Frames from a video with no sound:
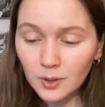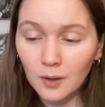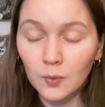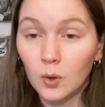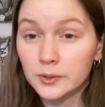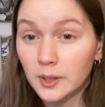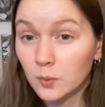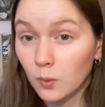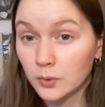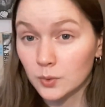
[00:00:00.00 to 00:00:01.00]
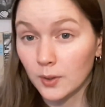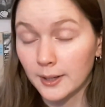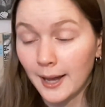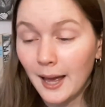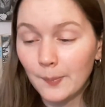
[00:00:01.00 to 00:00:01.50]
of course I knew what was going
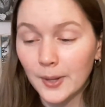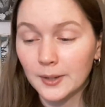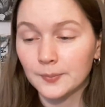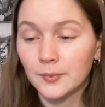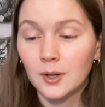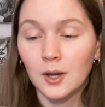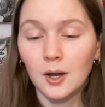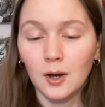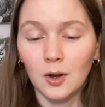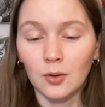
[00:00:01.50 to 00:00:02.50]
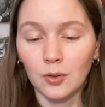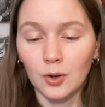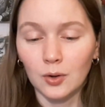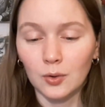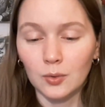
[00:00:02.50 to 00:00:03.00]
to happen.
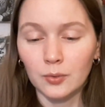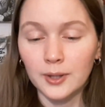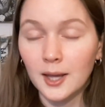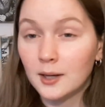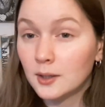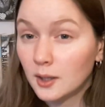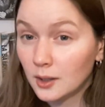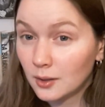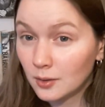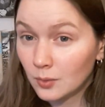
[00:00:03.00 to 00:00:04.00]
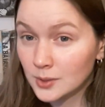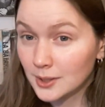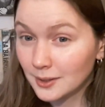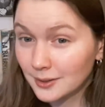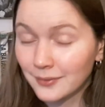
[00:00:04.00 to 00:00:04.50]
Although the ending was a
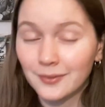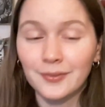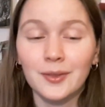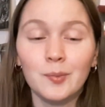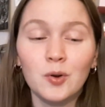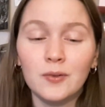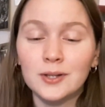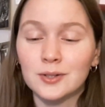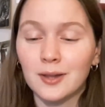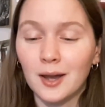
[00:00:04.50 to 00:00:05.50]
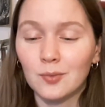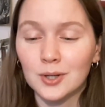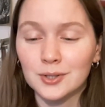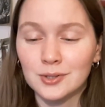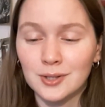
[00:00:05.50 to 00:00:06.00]
little different from the movie, so that
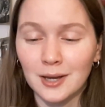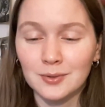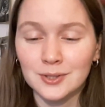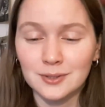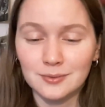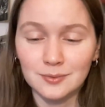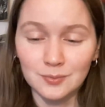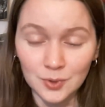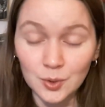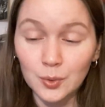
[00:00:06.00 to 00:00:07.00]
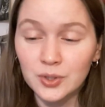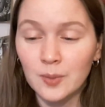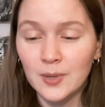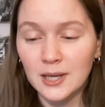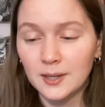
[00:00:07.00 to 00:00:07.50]
was new to
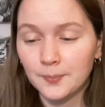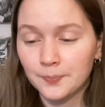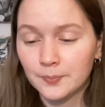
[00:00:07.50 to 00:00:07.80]
me.